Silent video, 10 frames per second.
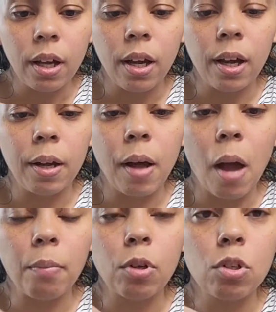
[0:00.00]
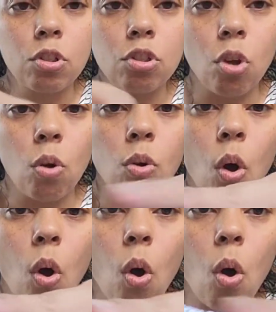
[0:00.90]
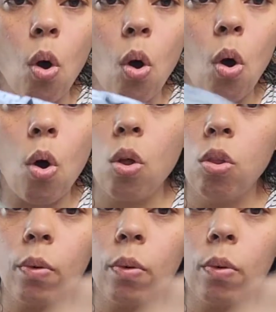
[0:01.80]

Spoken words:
I'm gonna sew all